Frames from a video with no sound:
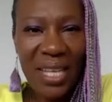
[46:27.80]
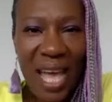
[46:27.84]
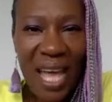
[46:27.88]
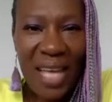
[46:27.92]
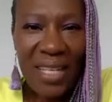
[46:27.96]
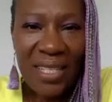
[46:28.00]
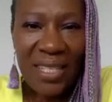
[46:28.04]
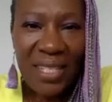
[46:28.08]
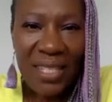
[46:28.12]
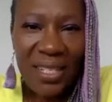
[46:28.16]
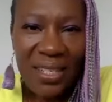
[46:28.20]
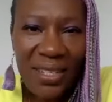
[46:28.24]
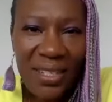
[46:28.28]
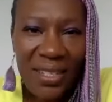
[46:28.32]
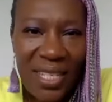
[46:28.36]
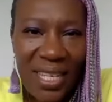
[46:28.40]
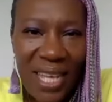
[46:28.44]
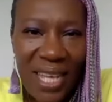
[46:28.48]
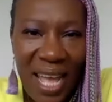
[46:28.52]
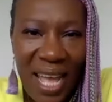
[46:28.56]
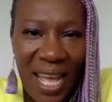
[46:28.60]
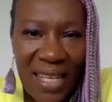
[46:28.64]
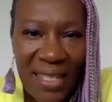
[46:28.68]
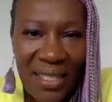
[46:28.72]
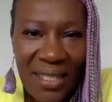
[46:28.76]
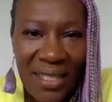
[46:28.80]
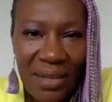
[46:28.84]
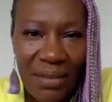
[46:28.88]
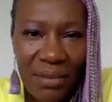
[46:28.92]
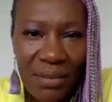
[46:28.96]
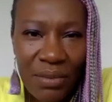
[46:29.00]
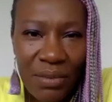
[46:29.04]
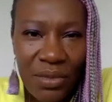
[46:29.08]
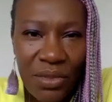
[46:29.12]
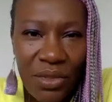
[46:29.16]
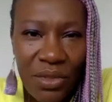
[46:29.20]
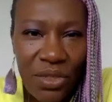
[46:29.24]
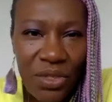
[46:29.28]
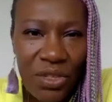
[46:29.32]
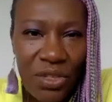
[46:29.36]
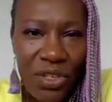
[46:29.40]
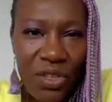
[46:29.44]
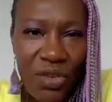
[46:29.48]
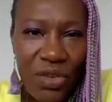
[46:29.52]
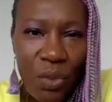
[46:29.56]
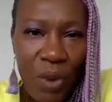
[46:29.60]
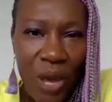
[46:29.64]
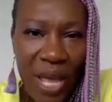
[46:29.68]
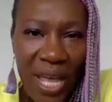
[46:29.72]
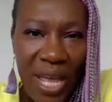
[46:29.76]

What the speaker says: And Kirsty had, I don't know